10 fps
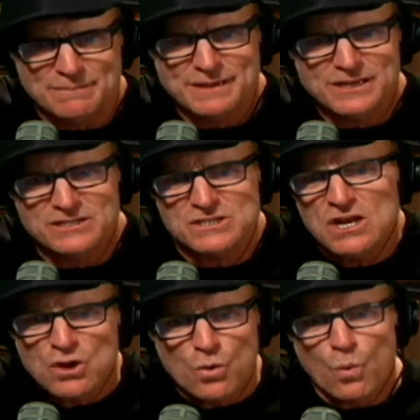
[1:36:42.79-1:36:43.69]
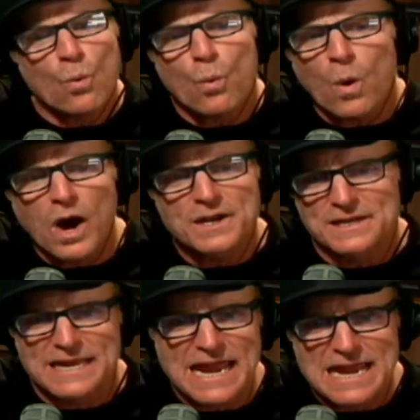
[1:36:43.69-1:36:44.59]
because
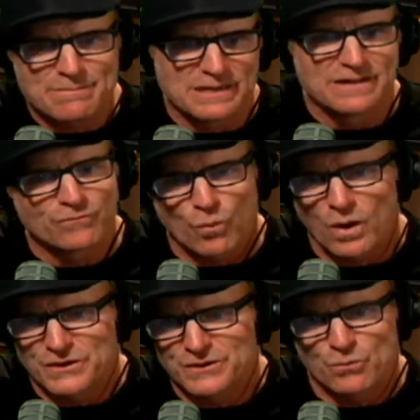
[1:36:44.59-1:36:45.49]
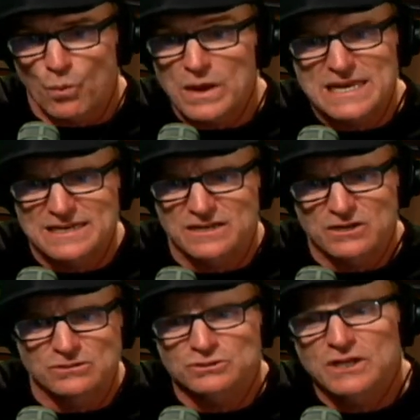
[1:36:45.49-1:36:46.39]
one game, and if one win
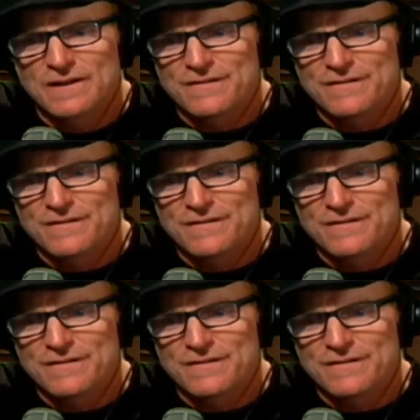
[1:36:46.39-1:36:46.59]
goes,